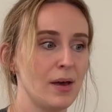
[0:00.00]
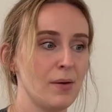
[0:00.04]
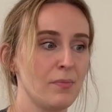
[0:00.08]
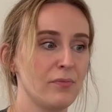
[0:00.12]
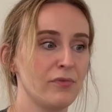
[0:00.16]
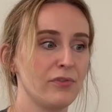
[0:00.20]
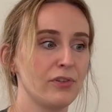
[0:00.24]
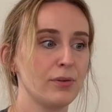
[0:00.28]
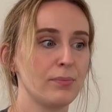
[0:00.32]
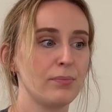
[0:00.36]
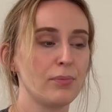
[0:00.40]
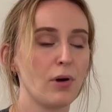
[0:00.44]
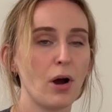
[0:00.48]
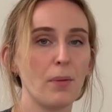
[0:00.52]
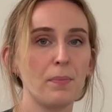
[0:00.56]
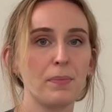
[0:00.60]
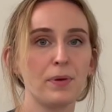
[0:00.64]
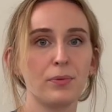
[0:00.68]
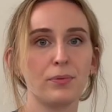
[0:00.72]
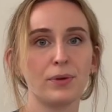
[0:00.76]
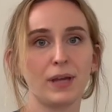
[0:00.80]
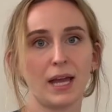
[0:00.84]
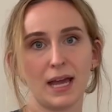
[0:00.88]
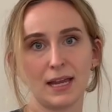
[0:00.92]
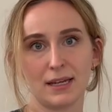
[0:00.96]
For Poppy,
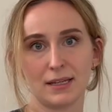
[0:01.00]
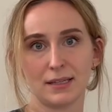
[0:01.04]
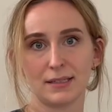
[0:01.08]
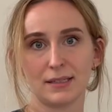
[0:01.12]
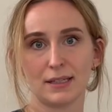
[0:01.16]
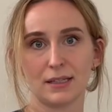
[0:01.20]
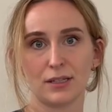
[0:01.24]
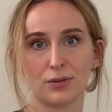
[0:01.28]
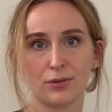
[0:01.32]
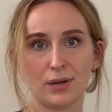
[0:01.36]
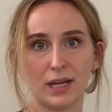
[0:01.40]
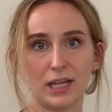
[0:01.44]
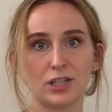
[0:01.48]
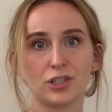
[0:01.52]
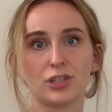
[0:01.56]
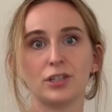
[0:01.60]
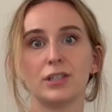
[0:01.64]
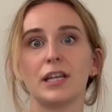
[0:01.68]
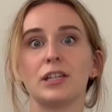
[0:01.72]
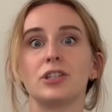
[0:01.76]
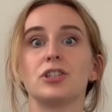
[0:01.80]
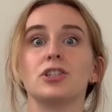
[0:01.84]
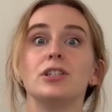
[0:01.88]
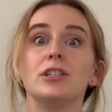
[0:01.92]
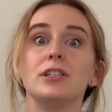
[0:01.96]
we had the situation
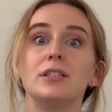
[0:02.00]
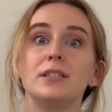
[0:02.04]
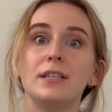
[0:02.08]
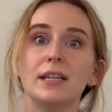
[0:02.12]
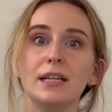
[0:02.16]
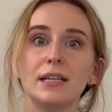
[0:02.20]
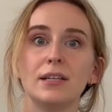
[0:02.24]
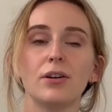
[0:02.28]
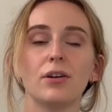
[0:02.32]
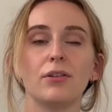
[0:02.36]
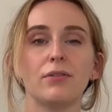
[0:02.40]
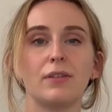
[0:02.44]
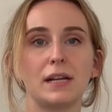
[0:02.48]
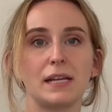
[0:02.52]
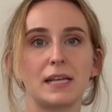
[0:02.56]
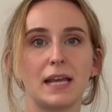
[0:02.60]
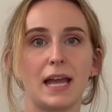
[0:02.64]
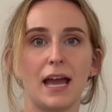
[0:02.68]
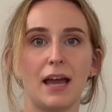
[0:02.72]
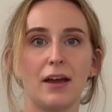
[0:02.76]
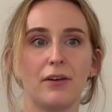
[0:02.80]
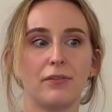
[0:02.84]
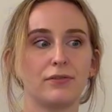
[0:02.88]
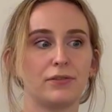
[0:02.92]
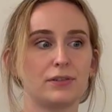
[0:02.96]
that she did already
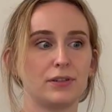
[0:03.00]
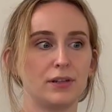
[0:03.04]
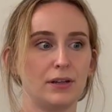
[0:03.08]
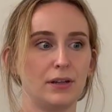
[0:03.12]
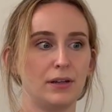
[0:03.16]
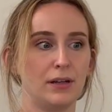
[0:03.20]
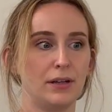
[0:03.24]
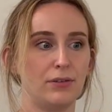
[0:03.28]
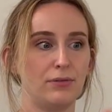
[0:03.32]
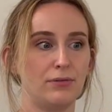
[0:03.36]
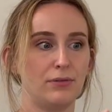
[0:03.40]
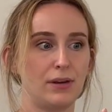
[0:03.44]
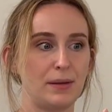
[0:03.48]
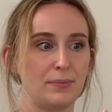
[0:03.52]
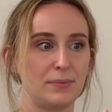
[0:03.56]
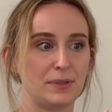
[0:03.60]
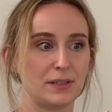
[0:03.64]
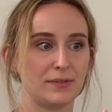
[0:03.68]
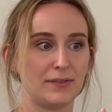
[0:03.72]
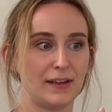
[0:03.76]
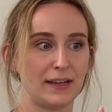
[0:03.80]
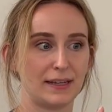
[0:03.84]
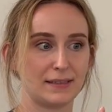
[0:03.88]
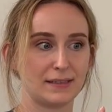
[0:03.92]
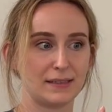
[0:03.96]
have the rabies
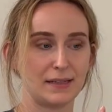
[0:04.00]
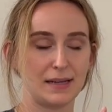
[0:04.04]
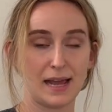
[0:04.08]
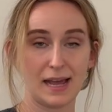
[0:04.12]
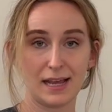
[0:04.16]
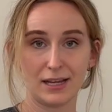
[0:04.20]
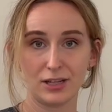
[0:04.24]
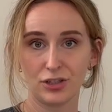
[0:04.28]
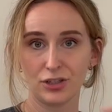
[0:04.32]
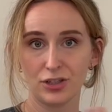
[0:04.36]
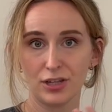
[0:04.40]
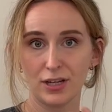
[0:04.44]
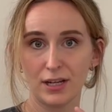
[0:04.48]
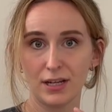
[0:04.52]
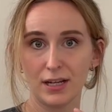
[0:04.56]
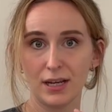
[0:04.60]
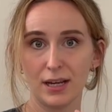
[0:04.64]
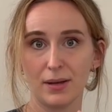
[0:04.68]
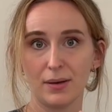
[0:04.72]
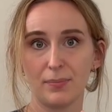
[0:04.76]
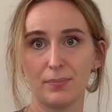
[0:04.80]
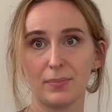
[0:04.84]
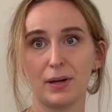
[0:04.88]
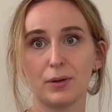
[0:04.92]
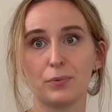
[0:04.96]
vaccination,
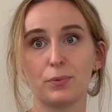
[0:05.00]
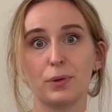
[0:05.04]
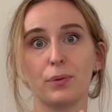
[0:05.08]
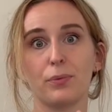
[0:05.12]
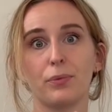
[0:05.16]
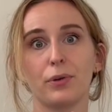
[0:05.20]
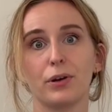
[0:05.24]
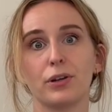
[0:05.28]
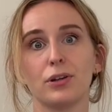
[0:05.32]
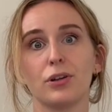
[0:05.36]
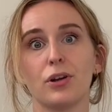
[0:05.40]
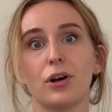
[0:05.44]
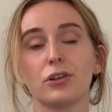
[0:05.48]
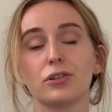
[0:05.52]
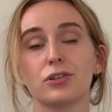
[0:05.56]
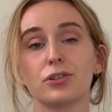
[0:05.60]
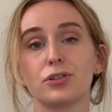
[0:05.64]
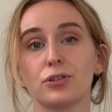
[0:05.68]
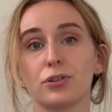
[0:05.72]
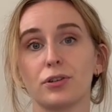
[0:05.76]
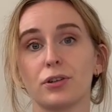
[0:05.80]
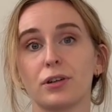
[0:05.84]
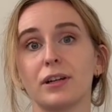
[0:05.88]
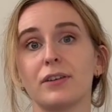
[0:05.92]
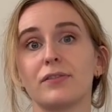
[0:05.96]
but we were not
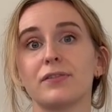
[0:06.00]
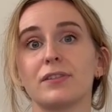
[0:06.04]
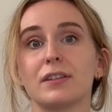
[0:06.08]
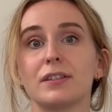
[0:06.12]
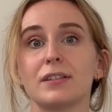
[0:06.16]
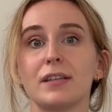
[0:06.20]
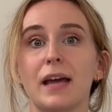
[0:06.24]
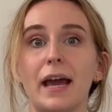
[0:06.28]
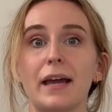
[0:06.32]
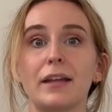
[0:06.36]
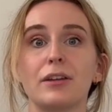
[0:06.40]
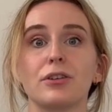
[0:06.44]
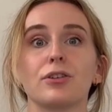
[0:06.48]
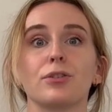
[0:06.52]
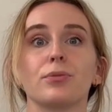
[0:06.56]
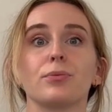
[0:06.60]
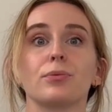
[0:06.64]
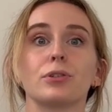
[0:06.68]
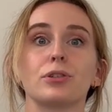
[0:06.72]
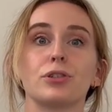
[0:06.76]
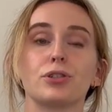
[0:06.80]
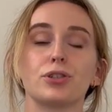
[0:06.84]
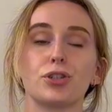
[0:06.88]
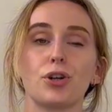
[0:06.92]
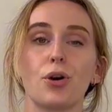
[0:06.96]
sure if the titer
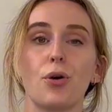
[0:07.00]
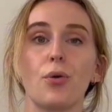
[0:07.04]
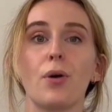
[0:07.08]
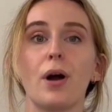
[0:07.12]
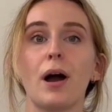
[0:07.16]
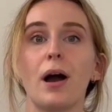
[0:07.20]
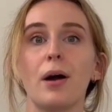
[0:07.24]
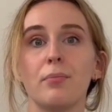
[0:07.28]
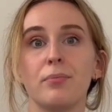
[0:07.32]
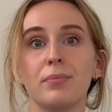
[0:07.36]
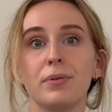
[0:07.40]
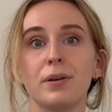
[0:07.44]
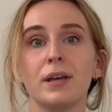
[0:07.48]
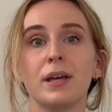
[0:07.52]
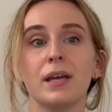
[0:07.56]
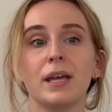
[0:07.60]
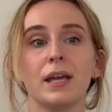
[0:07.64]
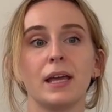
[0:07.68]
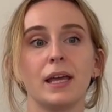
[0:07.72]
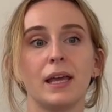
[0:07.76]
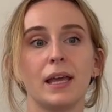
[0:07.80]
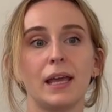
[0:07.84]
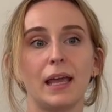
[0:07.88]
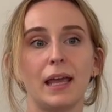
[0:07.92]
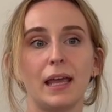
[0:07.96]
would show up
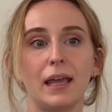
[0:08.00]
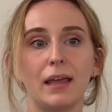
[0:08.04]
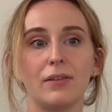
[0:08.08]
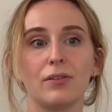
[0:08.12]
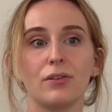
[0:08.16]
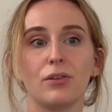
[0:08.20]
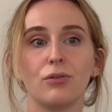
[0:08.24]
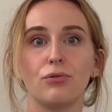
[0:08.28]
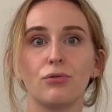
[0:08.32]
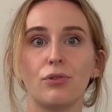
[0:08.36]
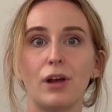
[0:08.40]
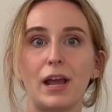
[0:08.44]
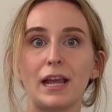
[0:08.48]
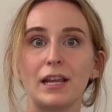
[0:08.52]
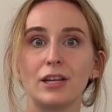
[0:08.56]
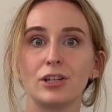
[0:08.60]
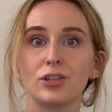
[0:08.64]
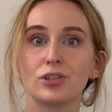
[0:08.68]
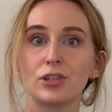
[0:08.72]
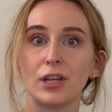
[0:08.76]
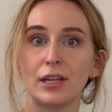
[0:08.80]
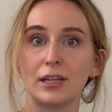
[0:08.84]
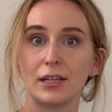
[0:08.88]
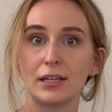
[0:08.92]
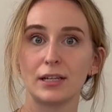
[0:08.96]
in the range
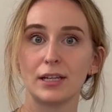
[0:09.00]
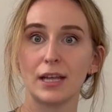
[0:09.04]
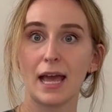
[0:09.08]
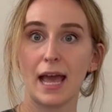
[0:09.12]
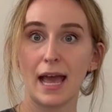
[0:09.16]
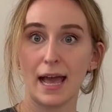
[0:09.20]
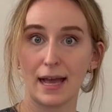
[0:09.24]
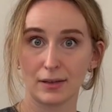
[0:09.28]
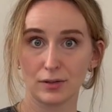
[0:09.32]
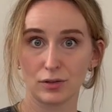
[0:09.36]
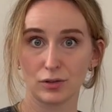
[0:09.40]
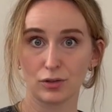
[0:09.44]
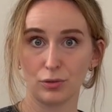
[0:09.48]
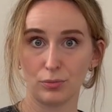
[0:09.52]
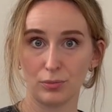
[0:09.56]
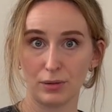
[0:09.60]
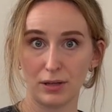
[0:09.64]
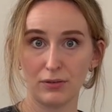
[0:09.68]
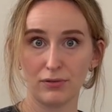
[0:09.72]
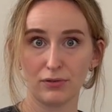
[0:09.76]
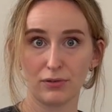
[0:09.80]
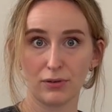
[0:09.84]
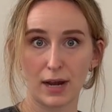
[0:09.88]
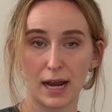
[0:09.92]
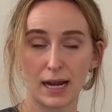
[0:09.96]
that it has to be
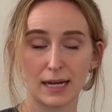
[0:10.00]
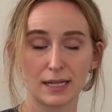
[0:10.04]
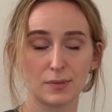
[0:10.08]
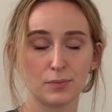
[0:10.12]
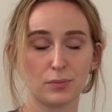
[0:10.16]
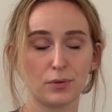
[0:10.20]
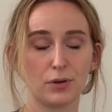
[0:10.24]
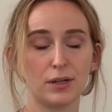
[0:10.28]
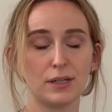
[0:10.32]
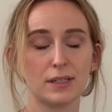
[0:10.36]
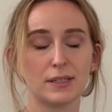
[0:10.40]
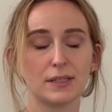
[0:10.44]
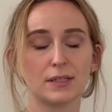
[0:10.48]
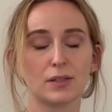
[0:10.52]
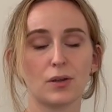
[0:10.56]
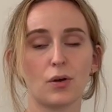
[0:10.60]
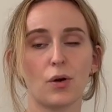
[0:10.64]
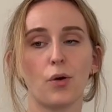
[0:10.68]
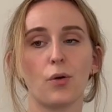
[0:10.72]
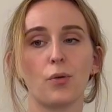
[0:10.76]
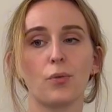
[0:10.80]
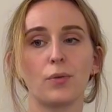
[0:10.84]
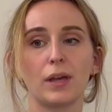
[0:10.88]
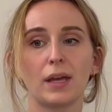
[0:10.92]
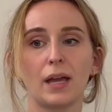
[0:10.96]
for export.
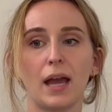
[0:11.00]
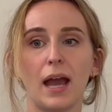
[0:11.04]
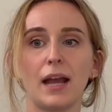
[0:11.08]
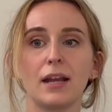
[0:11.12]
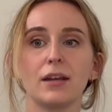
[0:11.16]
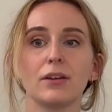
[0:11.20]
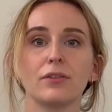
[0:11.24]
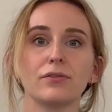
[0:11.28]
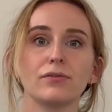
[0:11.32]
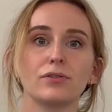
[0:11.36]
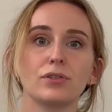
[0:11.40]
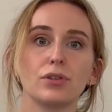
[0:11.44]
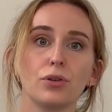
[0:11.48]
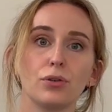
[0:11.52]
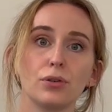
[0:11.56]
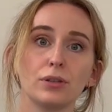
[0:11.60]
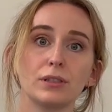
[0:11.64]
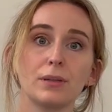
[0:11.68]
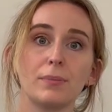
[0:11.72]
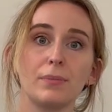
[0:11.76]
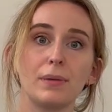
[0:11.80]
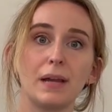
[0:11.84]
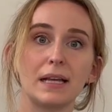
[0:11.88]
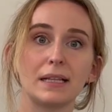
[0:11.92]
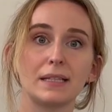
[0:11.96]
So we kind of took the
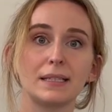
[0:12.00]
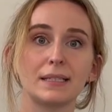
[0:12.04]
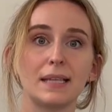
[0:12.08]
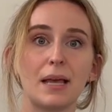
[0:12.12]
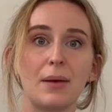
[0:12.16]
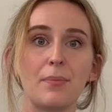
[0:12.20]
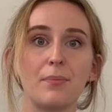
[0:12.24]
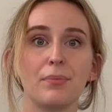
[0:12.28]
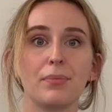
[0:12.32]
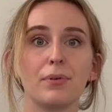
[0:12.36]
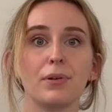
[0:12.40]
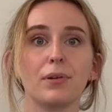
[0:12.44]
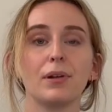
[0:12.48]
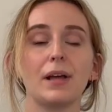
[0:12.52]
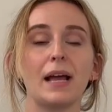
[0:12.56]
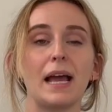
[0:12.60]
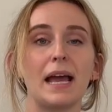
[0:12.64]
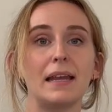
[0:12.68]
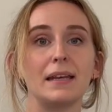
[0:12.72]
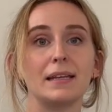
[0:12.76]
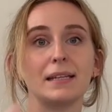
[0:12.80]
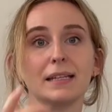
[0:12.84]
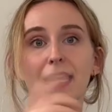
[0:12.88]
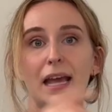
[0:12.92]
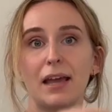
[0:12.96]
blood sample
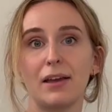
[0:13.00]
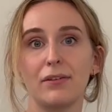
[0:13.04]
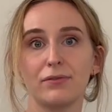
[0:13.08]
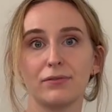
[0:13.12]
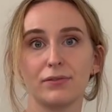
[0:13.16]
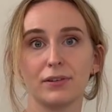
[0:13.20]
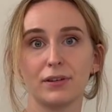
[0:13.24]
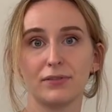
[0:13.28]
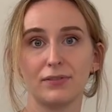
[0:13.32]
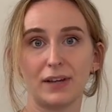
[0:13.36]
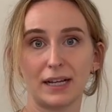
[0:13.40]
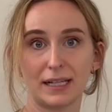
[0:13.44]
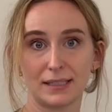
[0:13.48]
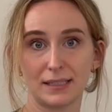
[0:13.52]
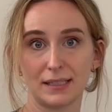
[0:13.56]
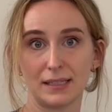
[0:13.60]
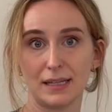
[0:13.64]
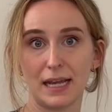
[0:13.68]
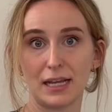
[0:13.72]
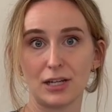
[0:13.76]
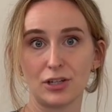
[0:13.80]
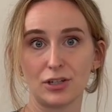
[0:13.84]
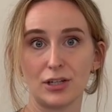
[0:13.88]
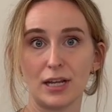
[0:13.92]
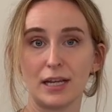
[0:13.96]
and gave a
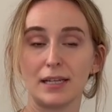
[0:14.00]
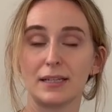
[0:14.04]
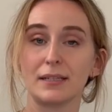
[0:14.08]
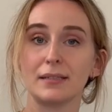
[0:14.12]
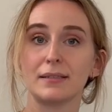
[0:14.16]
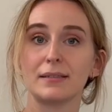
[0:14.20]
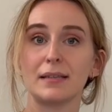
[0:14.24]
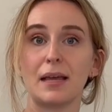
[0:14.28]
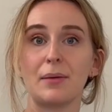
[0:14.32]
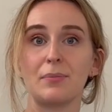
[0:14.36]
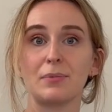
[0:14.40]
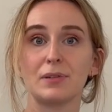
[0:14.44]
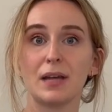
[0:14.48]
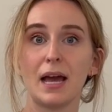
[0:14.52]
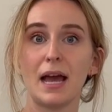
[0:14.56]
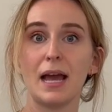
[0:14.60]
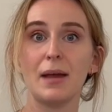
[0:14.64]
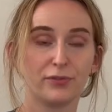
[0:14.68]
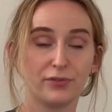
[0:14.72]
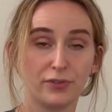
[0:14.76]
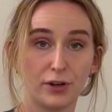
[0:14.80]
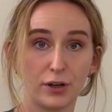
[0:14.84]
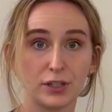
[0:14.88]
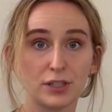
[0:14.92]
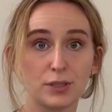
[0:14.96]
vaccination at the same time.
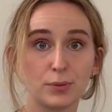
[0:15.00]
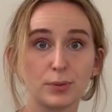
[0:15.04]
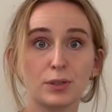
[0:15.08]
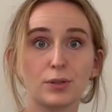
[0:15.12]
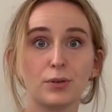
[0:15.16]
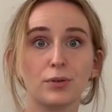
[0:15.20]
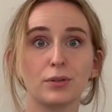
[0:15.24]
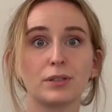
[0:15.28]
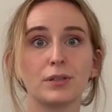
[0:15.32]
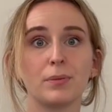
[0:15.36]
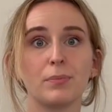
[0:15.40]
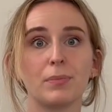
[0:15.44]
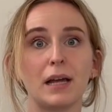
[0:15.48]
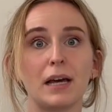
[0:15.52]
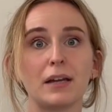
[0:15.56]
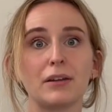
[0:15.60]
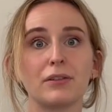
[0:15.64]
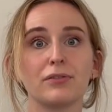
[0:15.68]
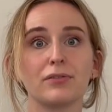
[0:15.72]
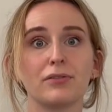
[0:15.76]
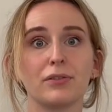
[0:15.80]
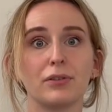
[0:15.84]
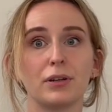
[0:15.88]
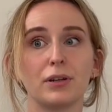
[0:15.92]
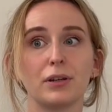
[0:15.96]
First we took the blood
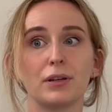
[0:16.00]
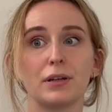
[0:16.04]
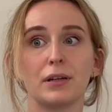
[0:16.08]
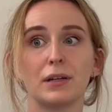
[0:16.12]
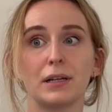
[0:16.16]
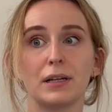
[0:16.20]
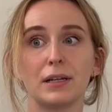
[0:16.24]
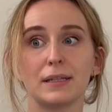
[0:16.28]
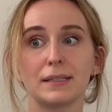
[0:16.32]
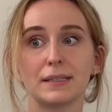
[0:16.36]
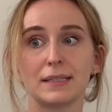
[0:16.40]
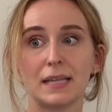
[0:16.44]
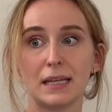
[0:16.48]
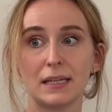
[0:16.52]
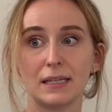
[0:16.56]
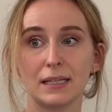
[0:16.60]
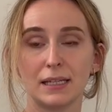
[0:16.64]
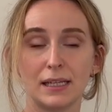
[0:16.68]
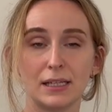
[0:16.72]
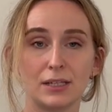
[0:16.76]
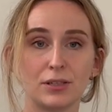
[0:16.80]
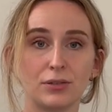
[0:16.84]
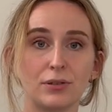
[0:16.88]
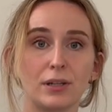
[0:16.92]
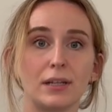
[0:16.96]
for sending
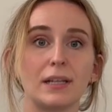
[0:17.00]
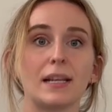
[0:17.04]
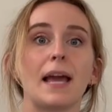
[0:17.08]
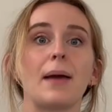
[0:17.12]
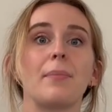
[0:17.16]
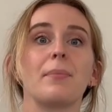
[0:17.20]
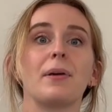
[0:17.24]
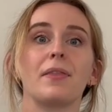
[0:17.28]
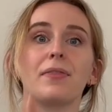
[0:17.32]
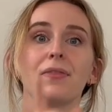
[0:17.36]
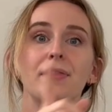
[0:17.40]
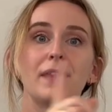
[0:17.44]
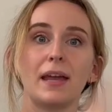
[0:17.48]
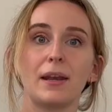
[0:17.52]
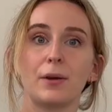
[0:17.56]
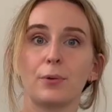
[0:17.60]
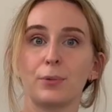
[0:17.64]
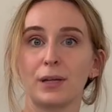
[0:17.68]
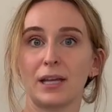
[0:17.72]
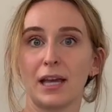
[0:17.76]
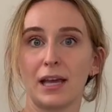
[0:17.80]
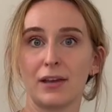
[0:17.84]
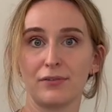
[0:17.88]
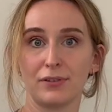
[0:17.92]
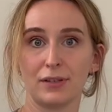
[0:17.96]
it to the lab, and then we
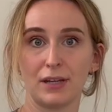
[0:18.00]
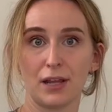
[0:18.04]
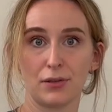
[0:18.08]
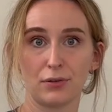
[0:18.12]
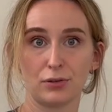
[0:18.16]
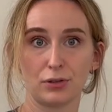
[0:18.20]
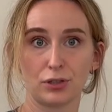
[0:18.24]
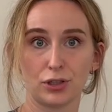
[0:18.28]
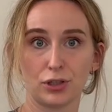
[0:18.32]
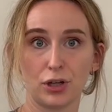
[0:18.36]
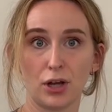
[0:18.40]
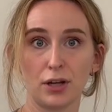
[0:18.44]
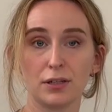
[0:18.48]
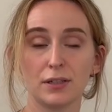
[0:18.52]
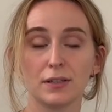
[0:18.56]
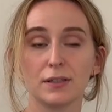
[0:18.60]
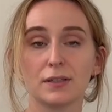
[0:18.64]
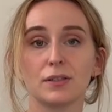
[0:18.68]
gave another shot.